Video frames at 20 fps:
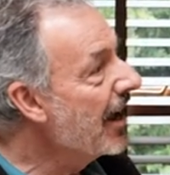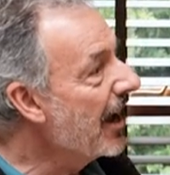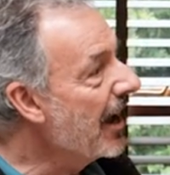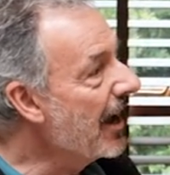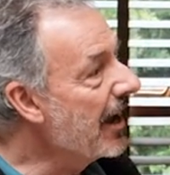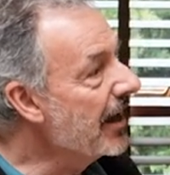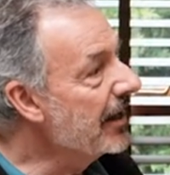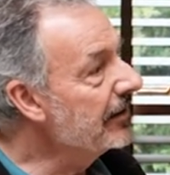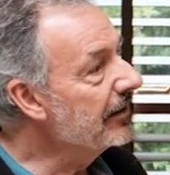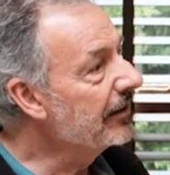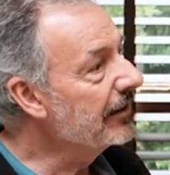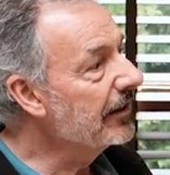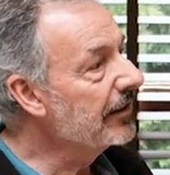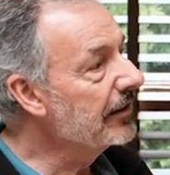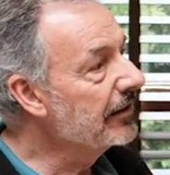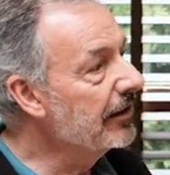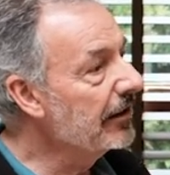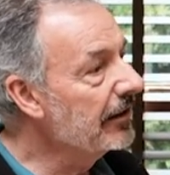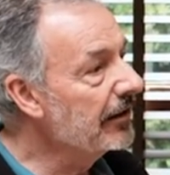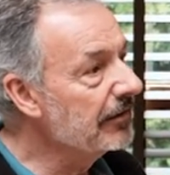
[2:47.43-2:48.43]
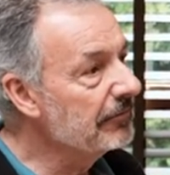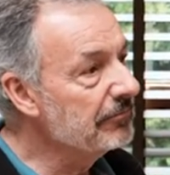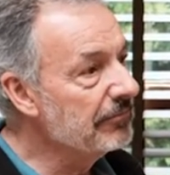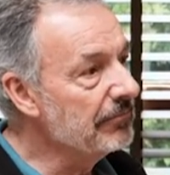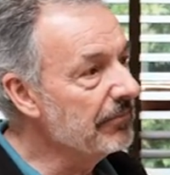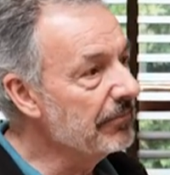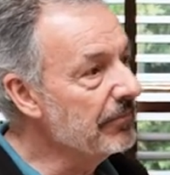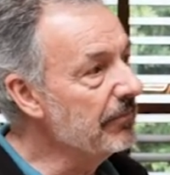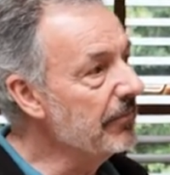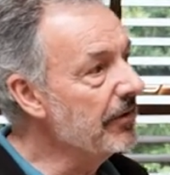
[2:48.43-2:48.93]
And
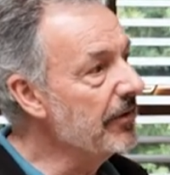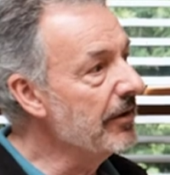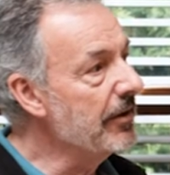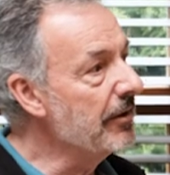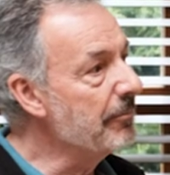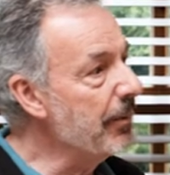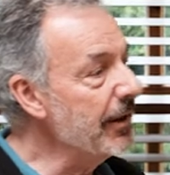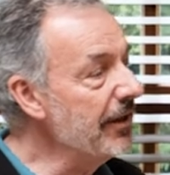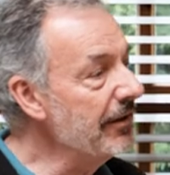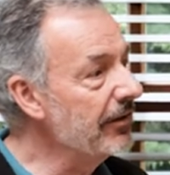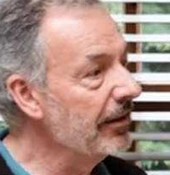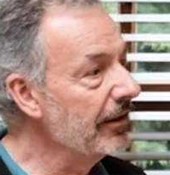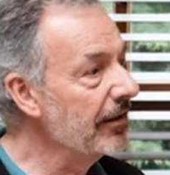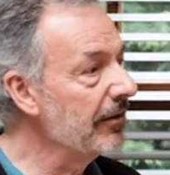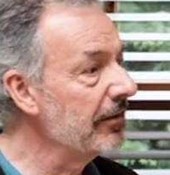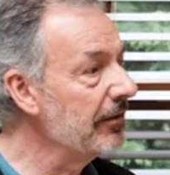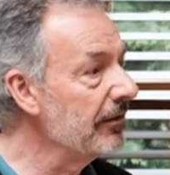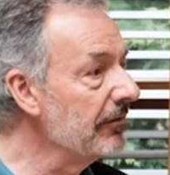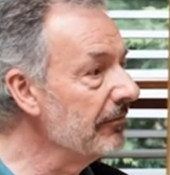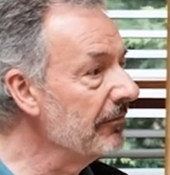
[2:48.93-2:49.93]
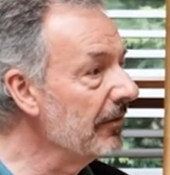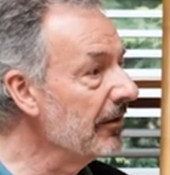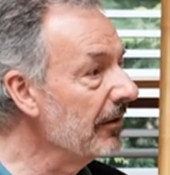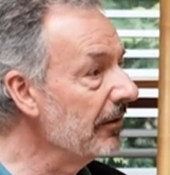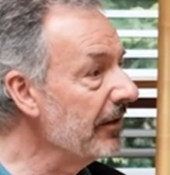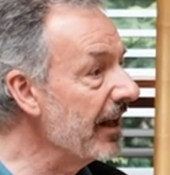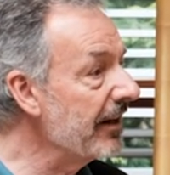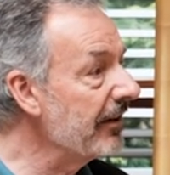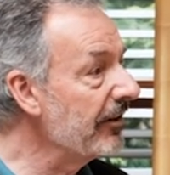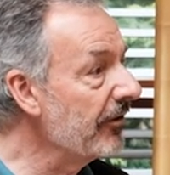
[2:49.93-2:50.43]
the painting,
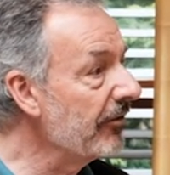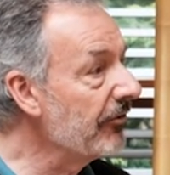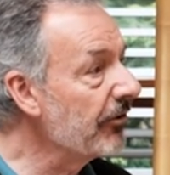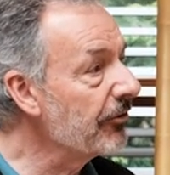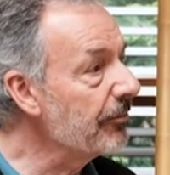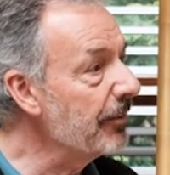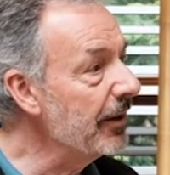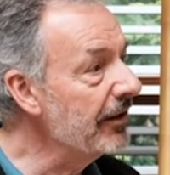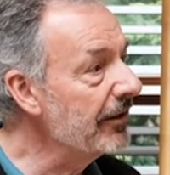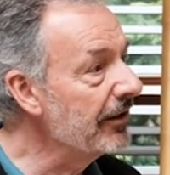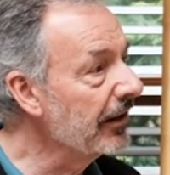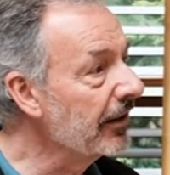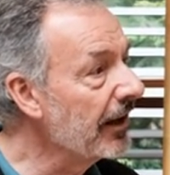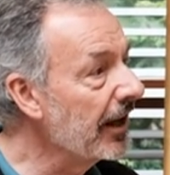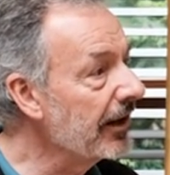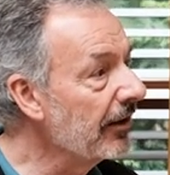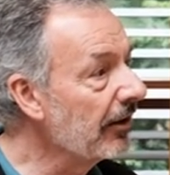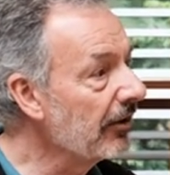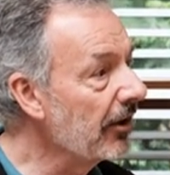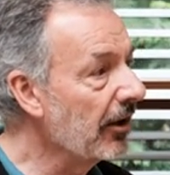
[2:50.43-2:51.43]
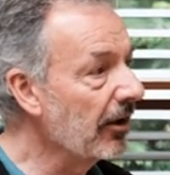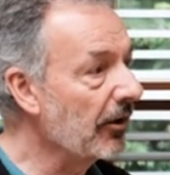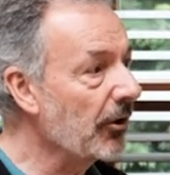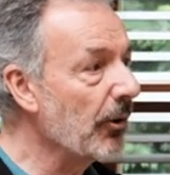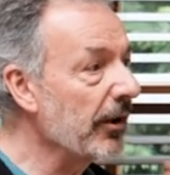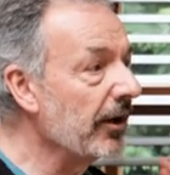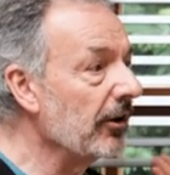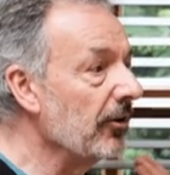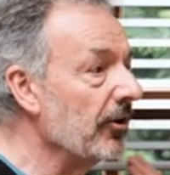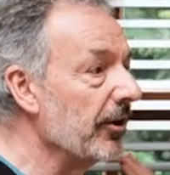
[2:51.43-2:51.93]
Larry Rivers' painting, had quite a